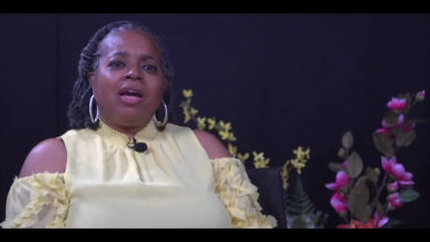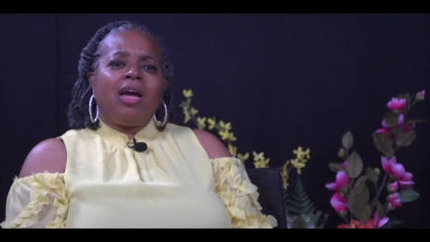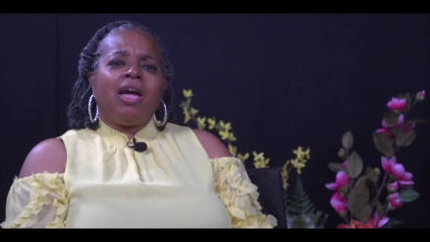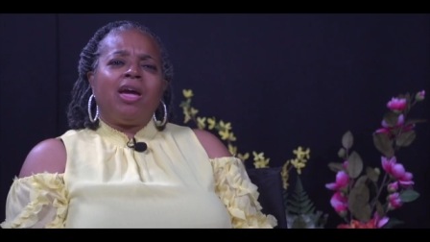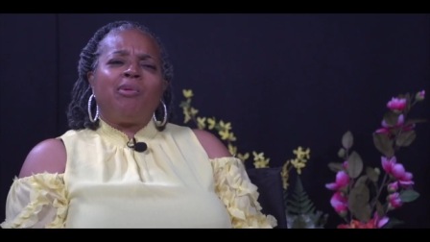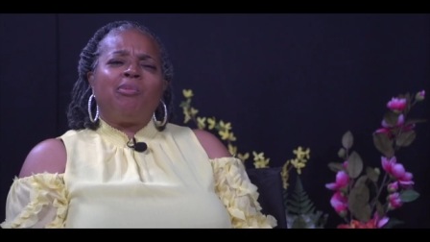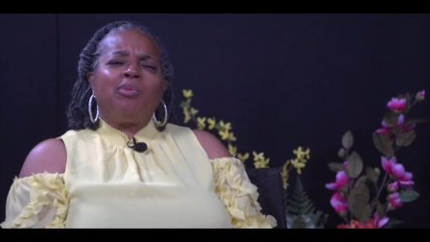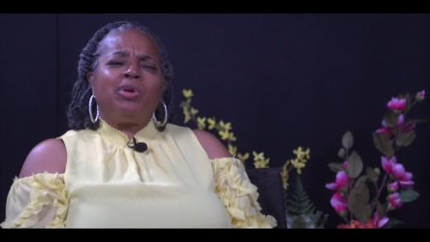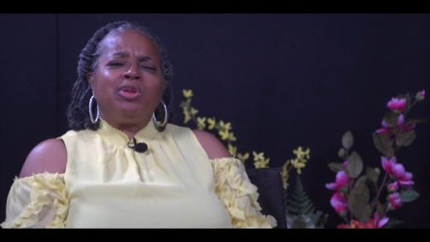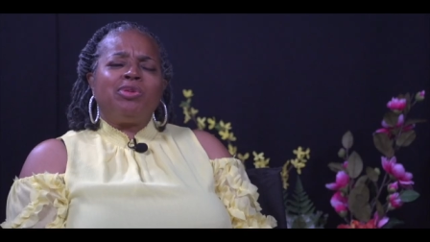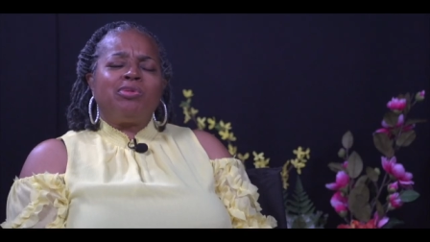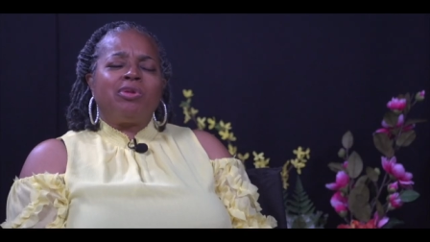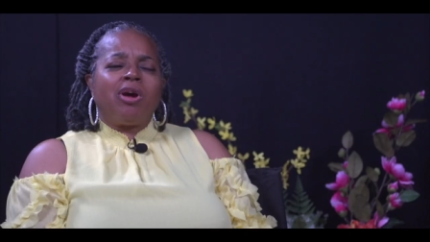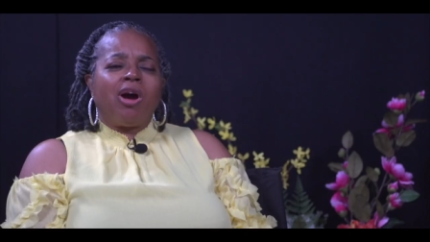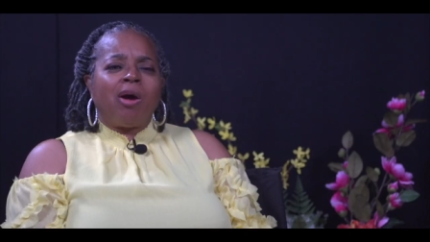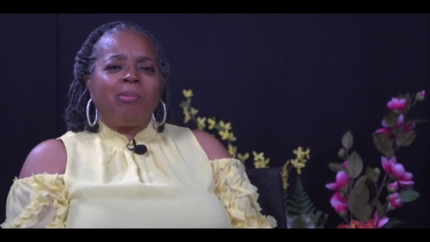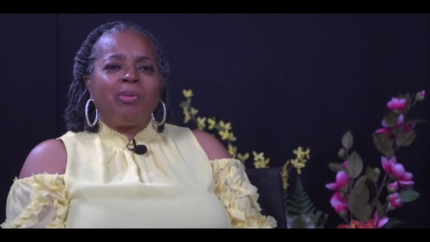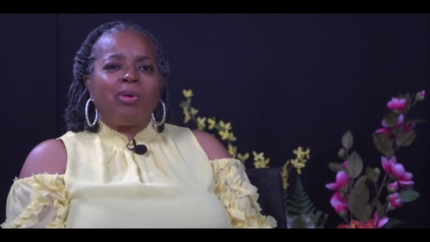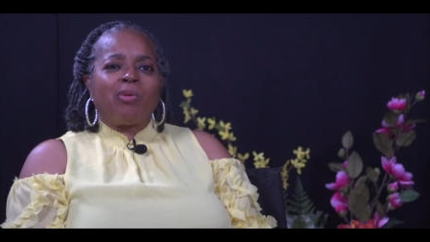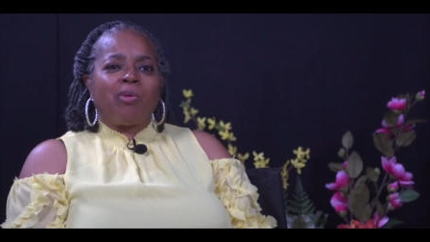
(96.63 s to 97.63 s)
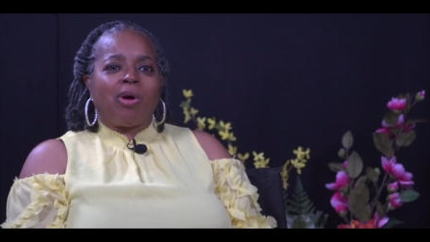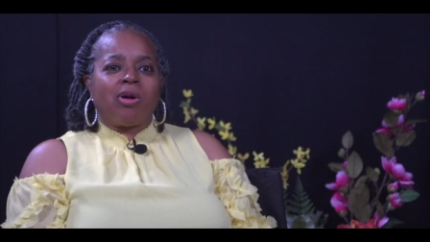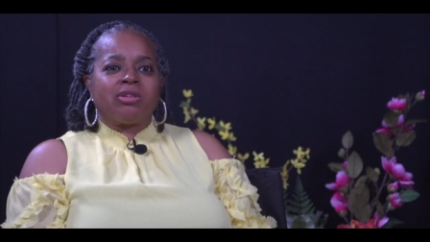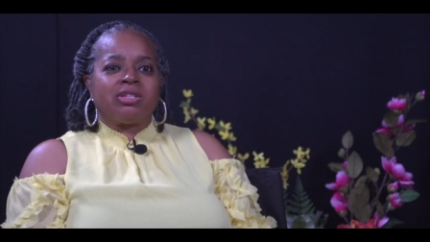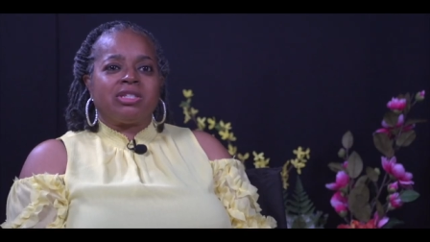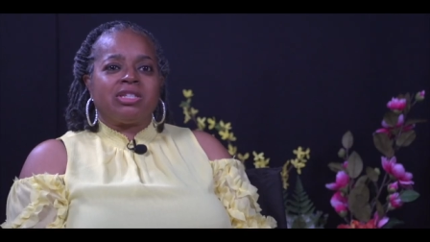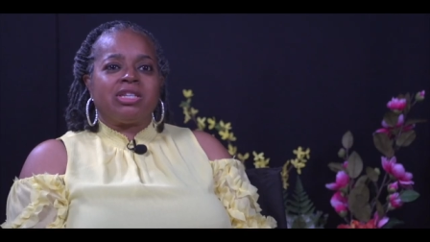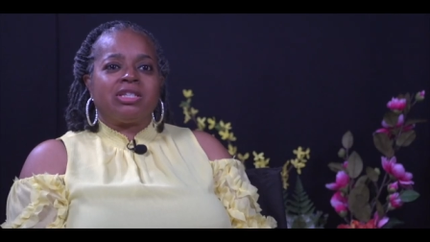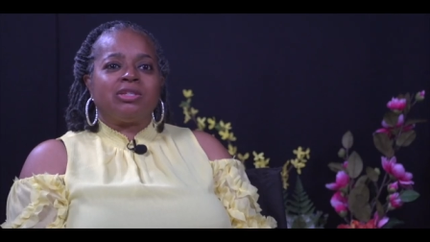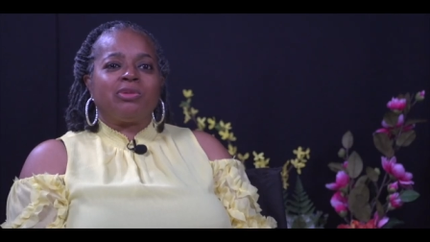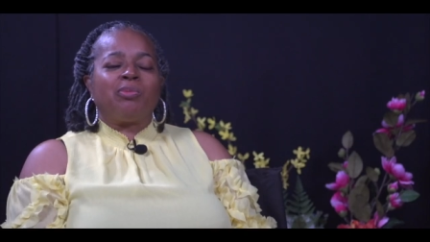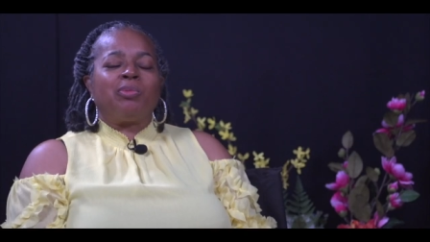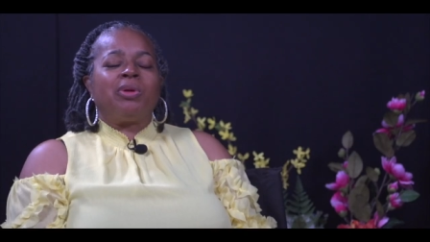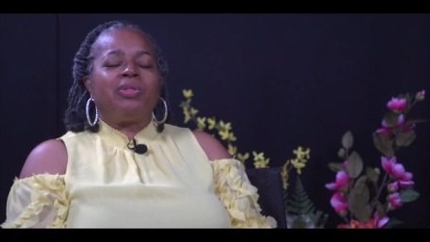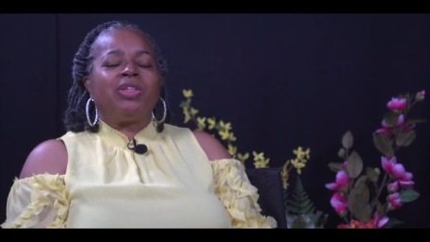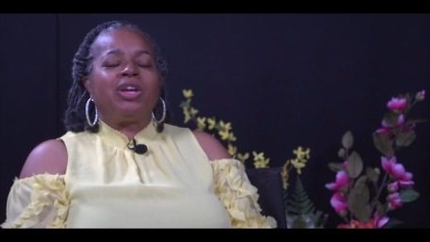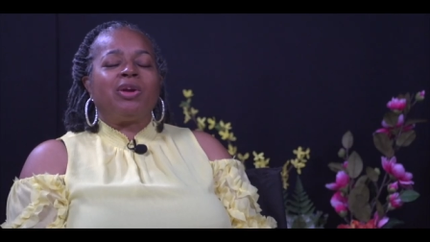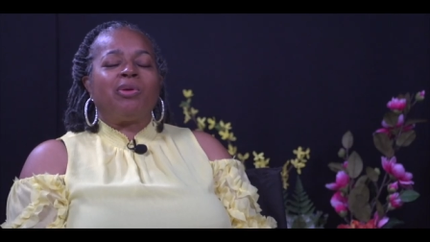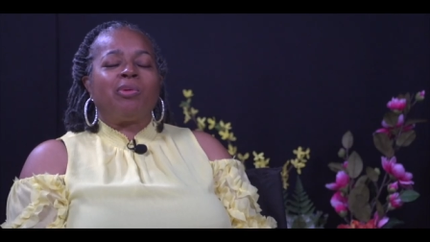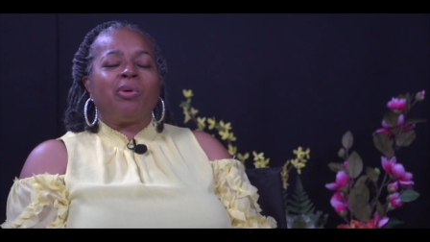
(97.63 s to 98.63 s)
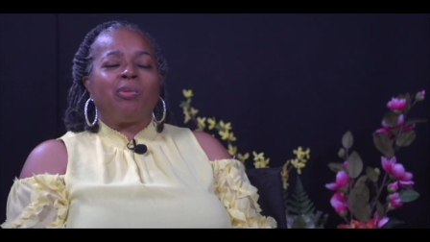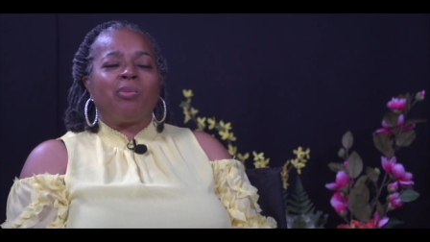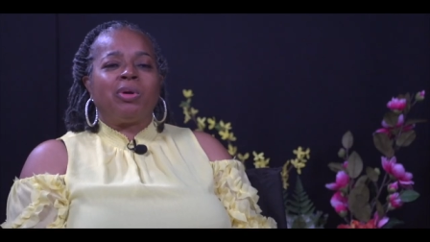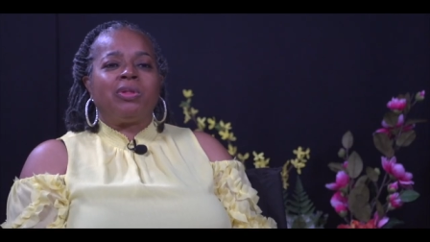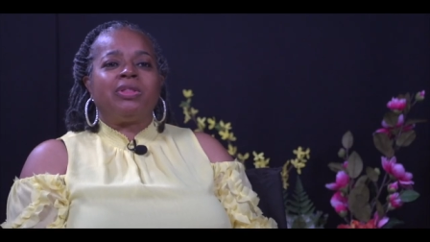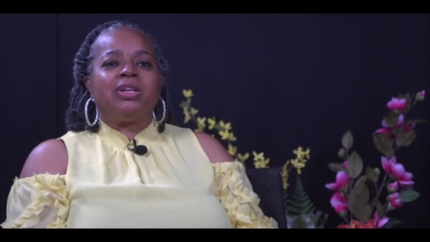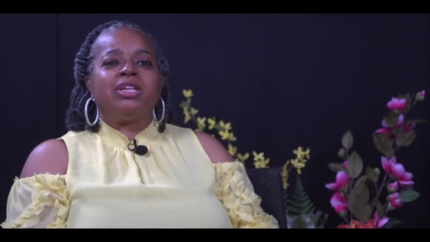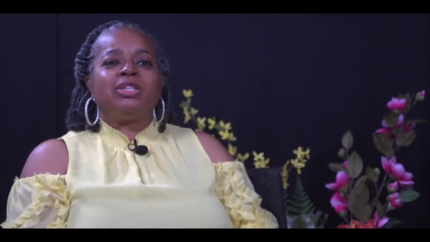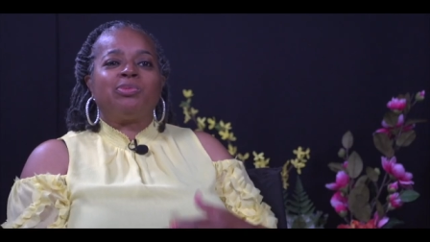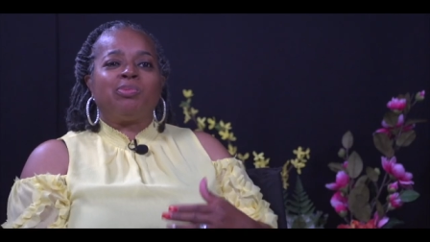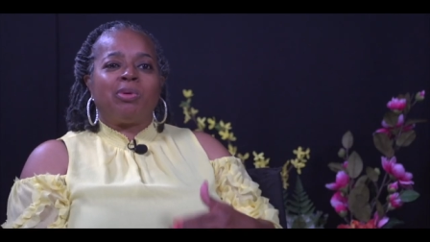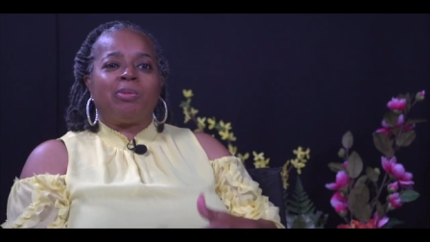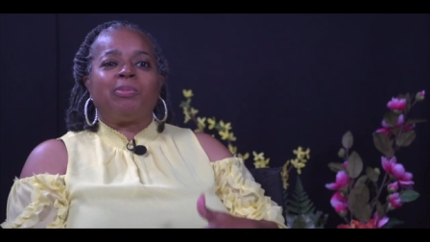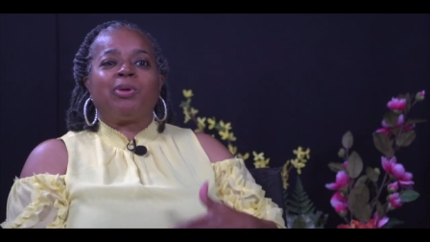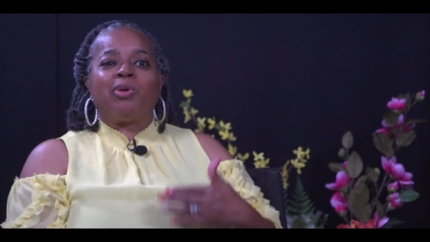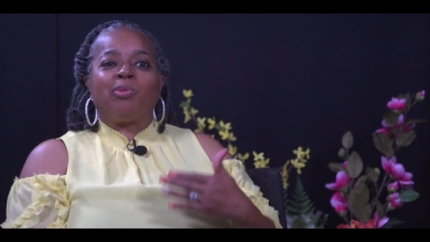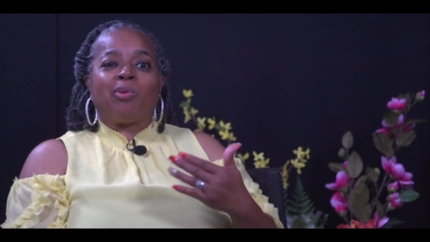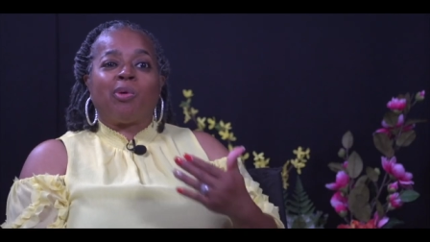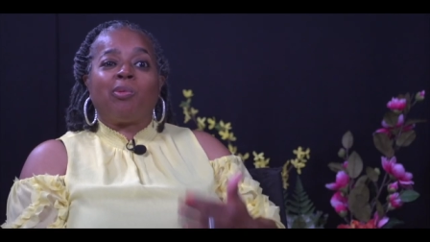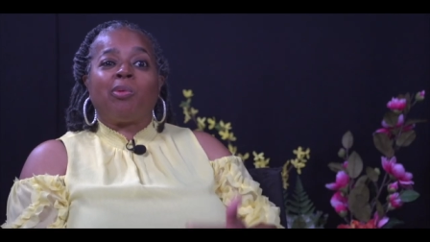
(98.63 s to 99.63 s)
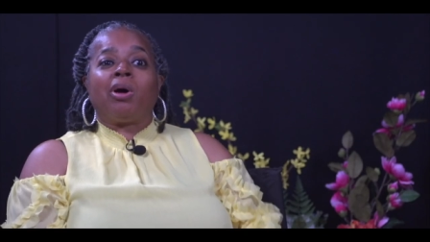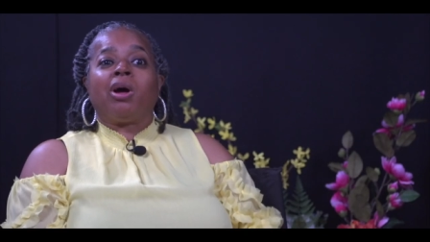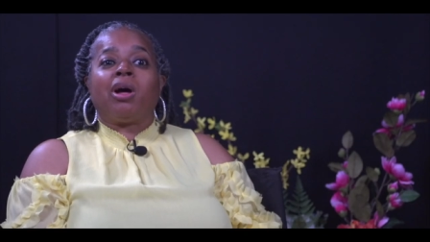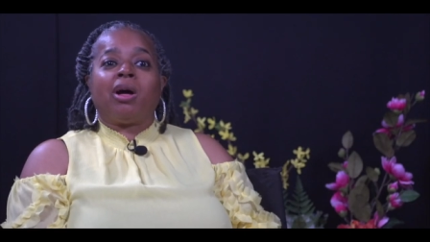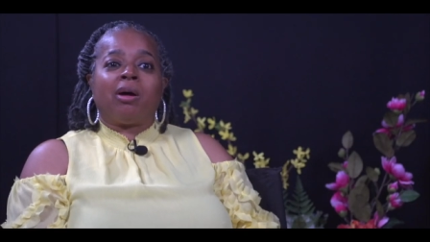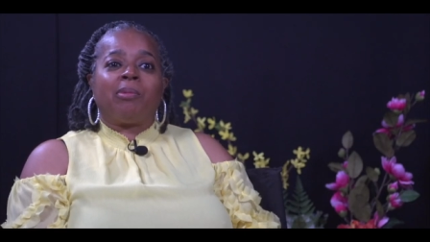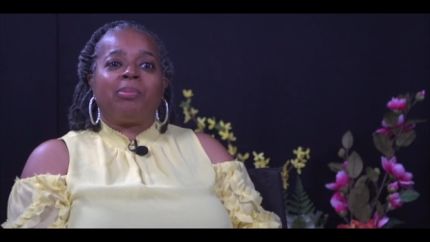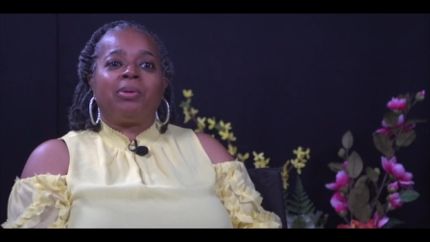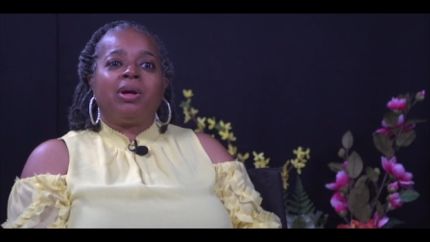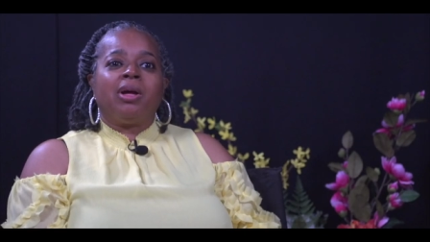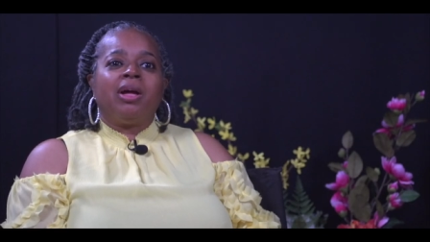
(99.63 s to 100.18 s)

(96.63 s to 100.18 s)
And when you come across this, when they grow, when these women grow up,